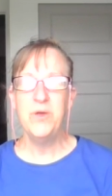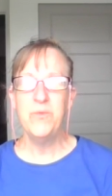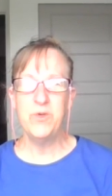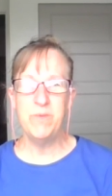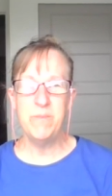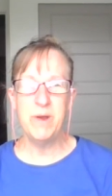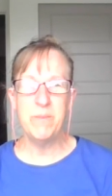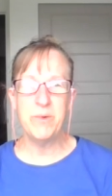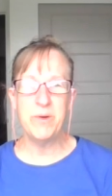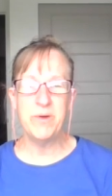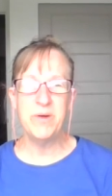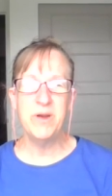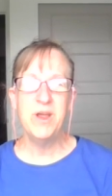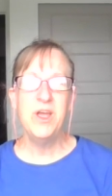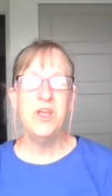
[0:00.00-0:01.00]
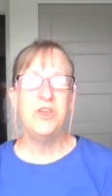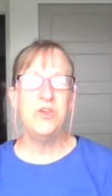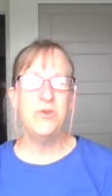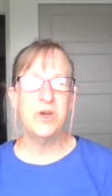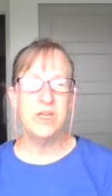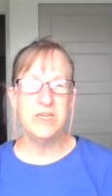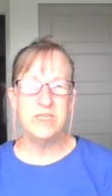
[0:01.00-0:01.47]
Remember,
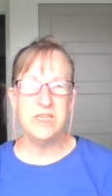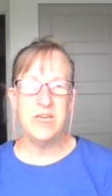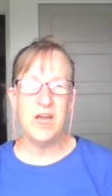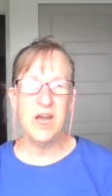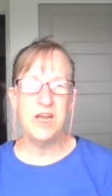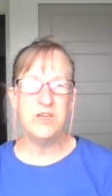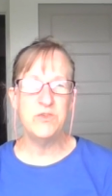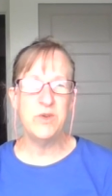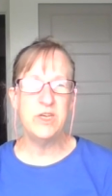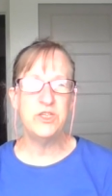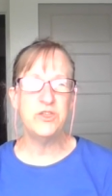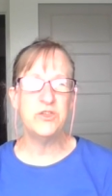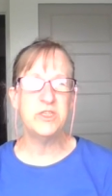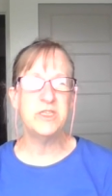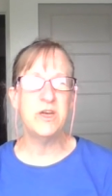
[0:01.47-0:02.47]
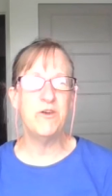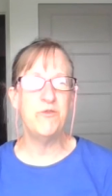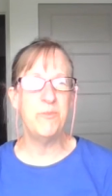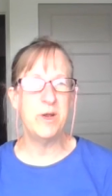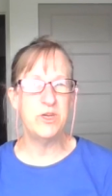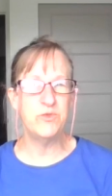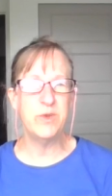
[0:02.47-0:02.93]
you can dehydrate
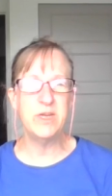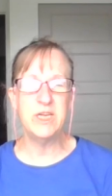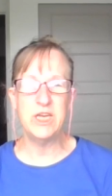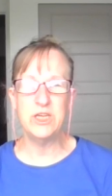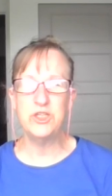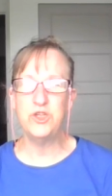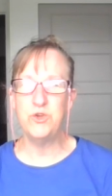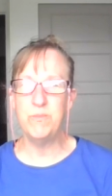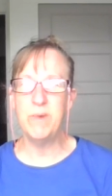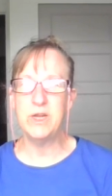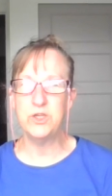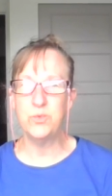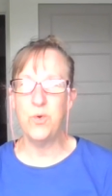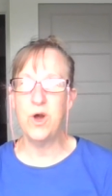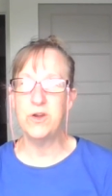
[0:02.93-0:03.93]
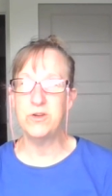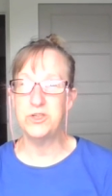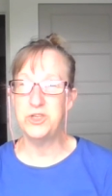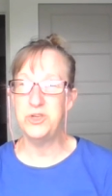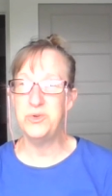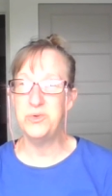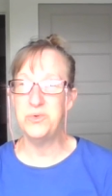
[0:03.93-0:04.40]
yourself by drinking too much water
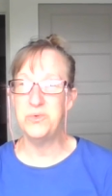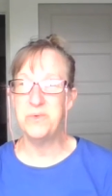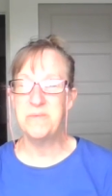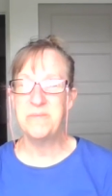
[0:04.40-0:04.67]
too.